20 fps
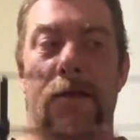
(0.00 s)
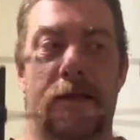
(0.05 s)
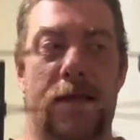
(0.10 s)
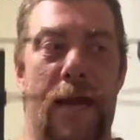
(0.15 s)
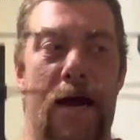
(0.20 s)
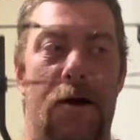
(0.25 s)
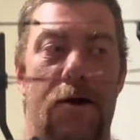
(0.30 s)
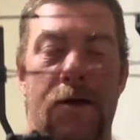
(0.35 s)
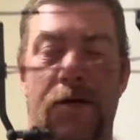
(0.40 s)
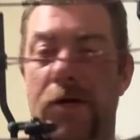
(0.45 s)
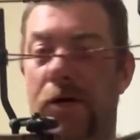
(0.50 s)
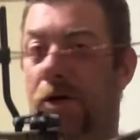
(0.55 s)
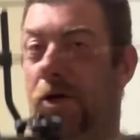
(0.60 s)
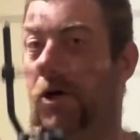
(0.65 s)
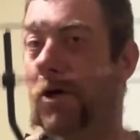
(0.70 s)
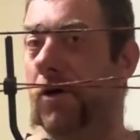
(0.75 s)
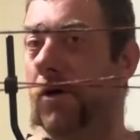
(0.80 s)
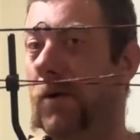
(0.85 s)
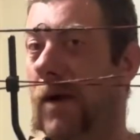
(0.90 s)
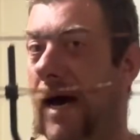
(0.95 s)
the arrows are
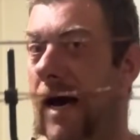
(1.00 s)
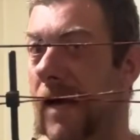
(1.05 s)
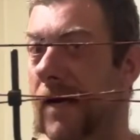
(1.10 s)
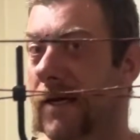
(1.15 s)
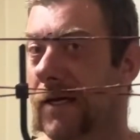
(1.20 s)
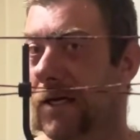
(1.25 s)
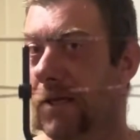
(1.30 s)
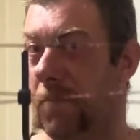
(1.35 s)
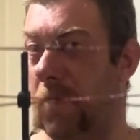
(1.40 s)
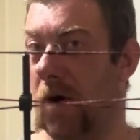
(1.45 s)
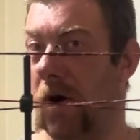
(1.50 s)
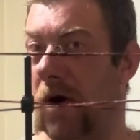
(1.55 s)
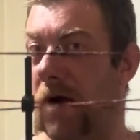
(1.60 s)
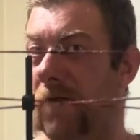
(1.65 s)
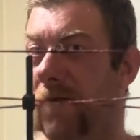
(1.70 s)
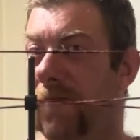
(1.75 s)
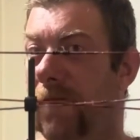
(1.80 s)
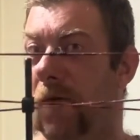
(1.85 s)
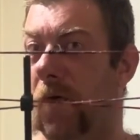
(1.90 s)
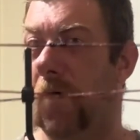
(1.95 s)
too under spine
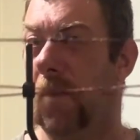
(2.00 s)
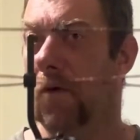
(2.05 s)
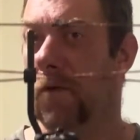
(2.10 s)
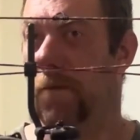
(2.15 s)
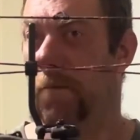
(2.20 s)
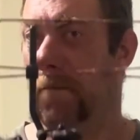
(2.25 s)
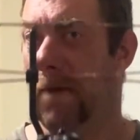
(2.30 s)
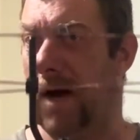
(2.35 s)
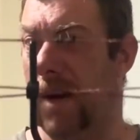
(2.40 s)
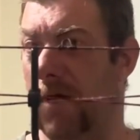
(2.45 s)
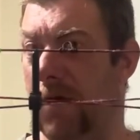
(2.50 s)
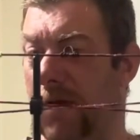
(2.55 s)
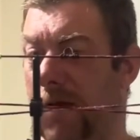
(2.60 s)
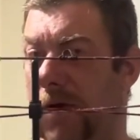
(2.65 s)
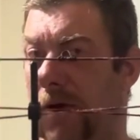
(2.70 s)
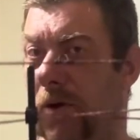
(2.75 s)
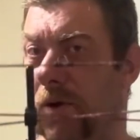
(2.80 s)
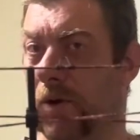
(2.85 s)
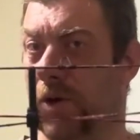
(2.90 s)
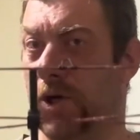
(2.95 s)
for the bow that
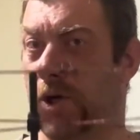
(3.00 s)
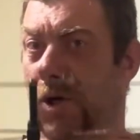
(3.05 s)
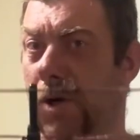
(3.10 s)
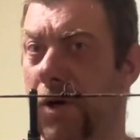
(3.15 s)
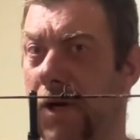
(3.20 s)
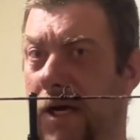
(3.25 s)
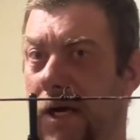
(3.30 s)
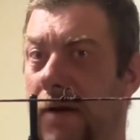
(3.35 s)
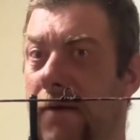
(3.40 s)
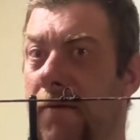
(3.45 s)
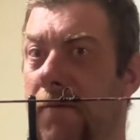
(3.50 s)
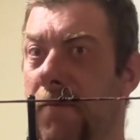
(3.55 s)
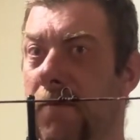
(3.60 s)
you're shooting